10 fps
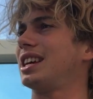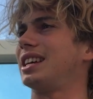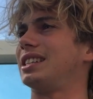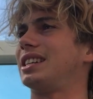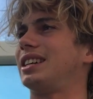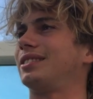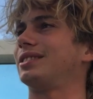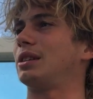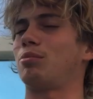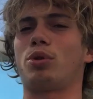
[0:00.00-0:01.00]
and
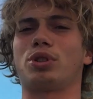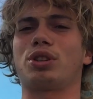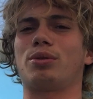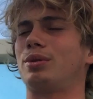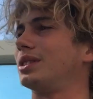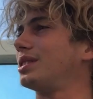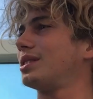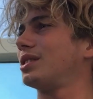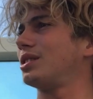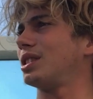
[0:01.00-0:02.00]
in Portugal and
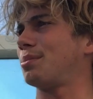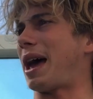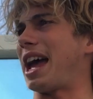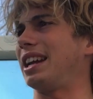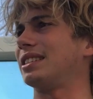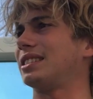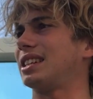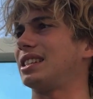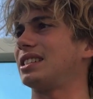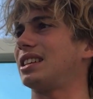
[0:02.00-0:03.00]
Spain,
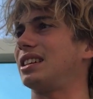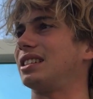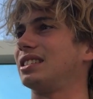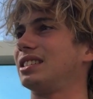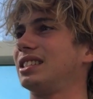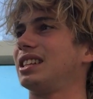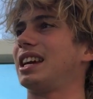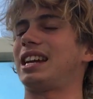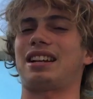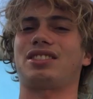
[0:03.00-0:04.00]
and
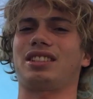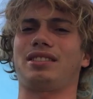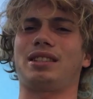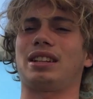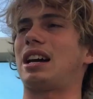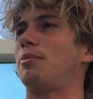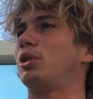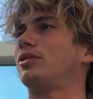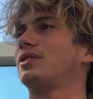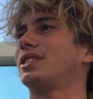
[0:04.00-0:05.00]
it actually didn't come
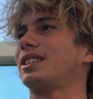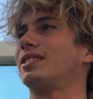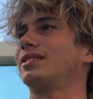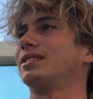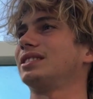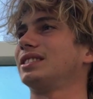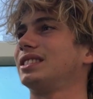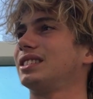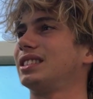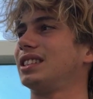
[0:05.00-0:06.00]
off. So
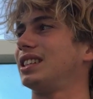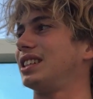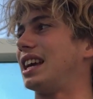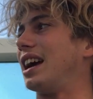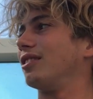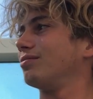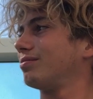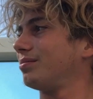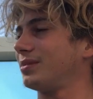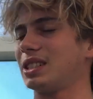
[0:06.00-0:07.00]
yeah,
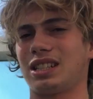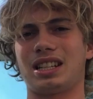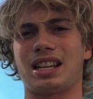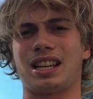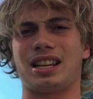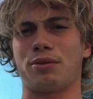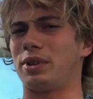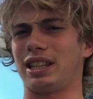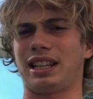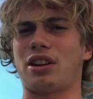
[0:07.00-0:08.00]

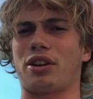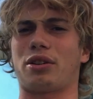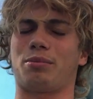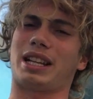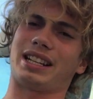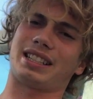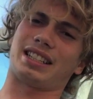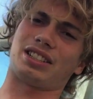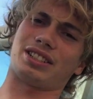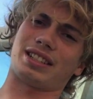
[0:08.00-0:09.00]
really no complaints.
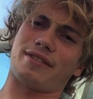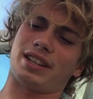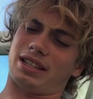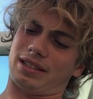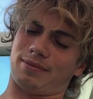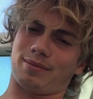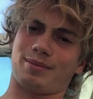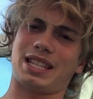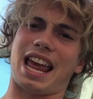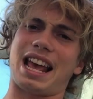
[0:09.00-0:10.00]
Let's just give it a
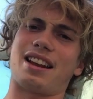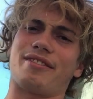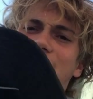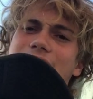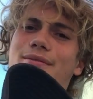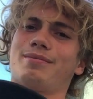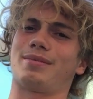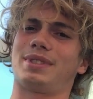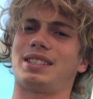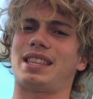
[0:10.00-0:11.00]
10 out of 10.
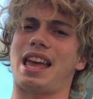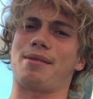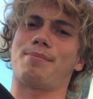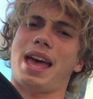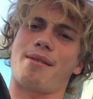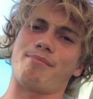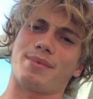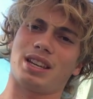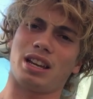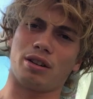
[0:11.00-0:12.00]
There, bam.
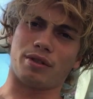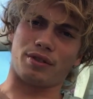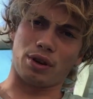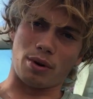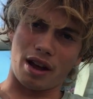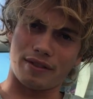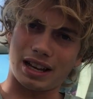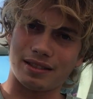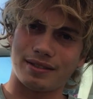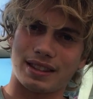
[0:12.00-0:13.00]
Review
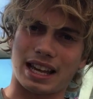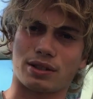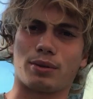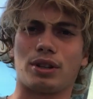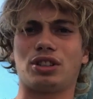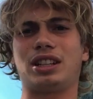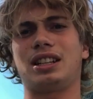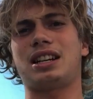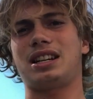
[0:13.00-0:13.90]
over. Thanks for watching.